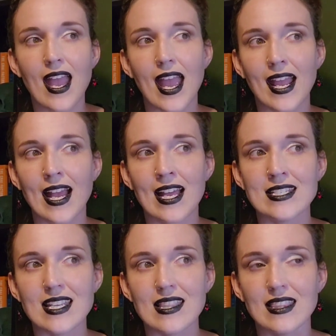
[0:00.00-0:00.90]

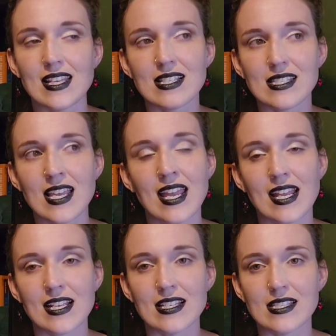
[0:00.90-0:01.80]
And this
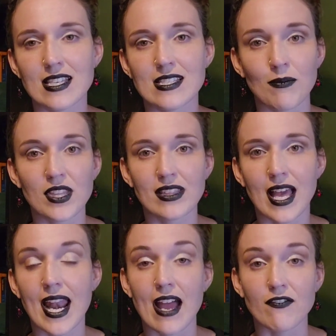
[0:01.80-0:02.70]
is something
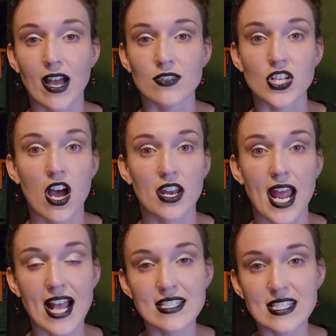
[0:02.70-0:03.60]
that I found on
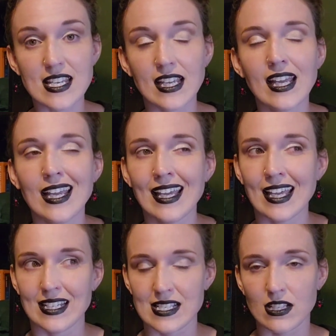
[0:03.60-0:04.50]
Etsy.
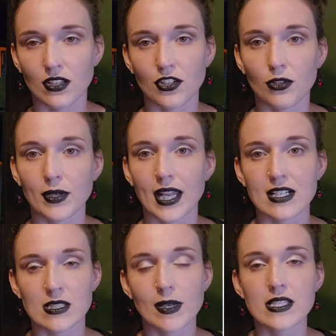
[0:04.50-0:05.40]
It is a little bit
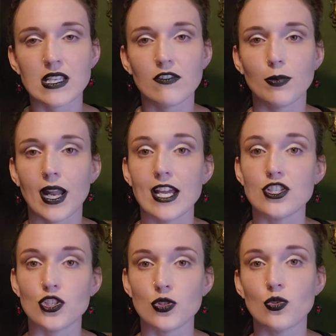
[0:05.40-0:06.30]
expensive, but I
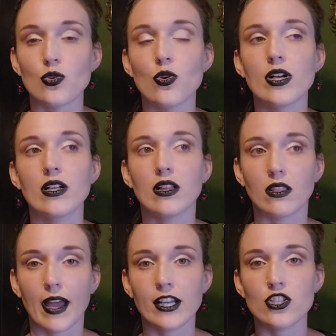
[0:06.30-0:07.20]
do
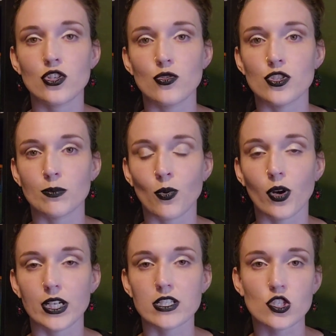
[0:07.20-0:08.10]
like to
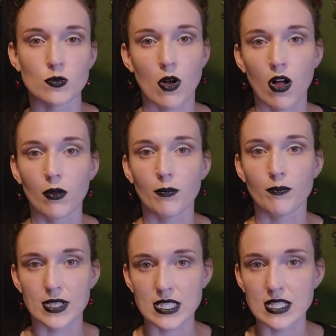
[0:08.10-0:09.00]
support small
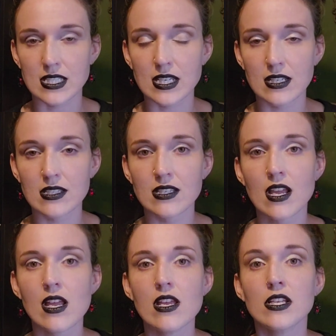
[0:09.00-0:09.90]
businesses.
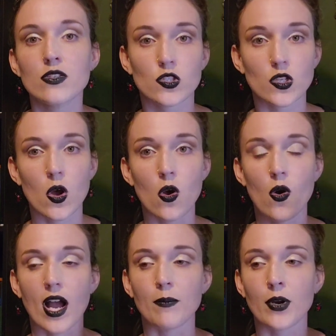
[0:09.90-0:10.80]
So
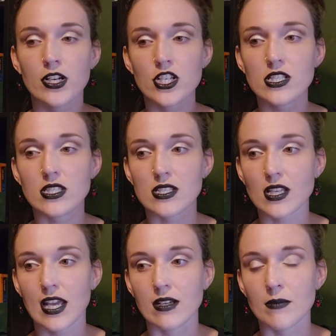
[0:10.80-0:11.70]
I purchased this
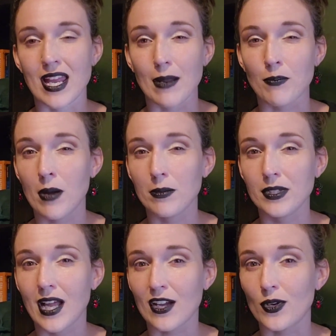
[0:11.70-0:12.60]
item, and I'm probably
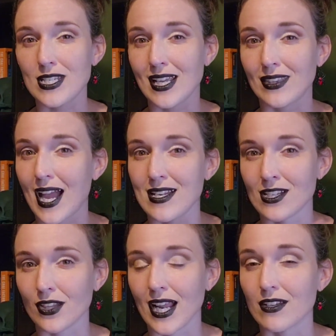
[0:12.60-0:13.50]
not going to get that
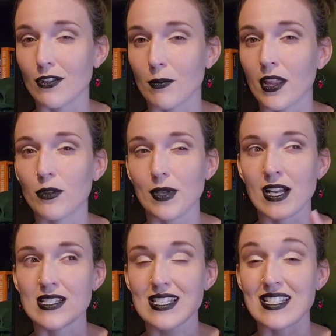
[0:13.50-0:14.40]
until the end of the month
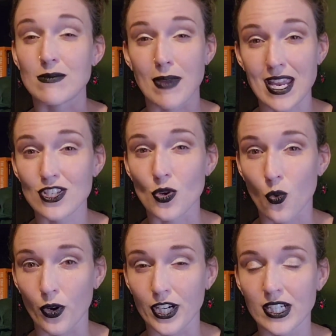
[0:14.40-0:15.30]
because it's made to
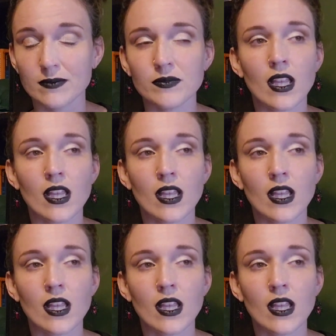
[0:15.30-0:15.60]
order.